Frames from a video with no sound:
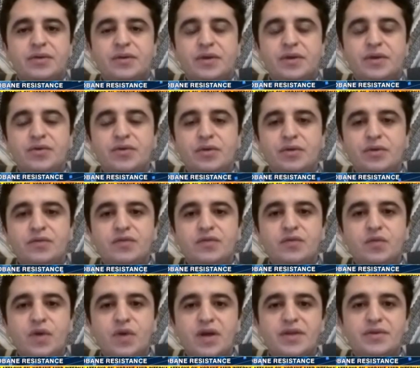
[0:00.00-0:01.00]
they don't
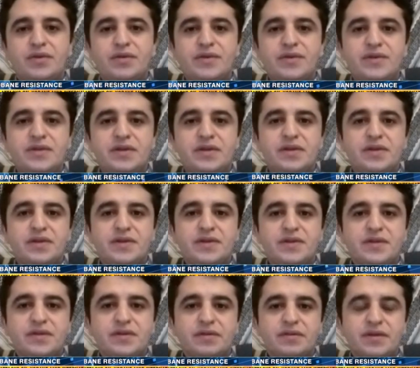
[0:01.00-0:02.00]
want to see
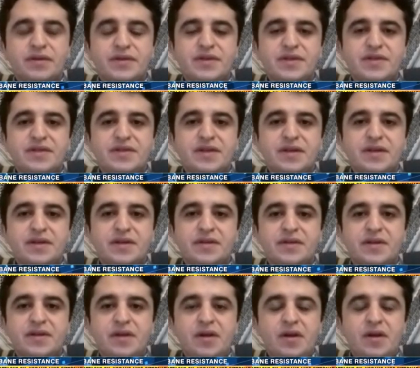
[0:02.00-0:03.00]
this
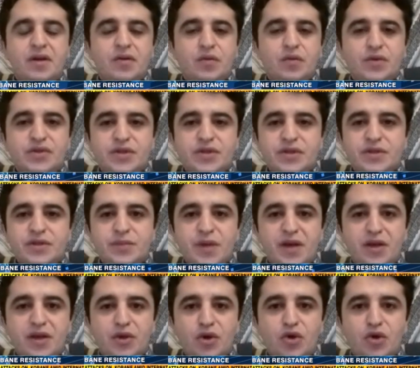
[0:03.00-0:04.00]
resistance, which is
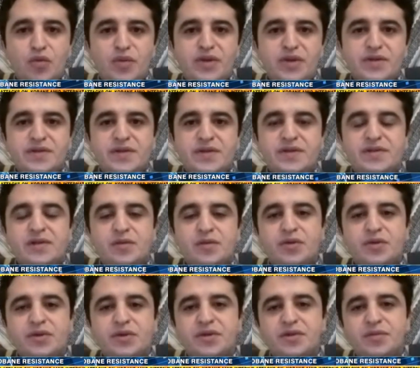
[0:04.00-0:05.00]
by no means is
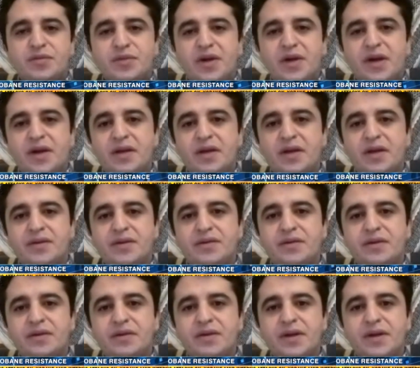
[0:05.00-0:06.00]
supported by
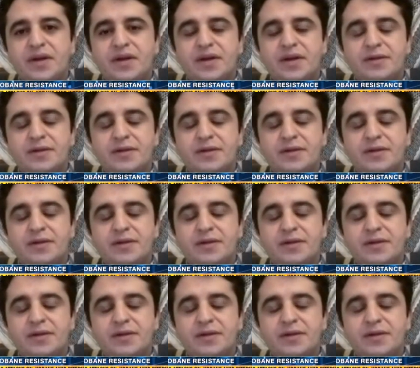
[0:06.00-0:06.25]
other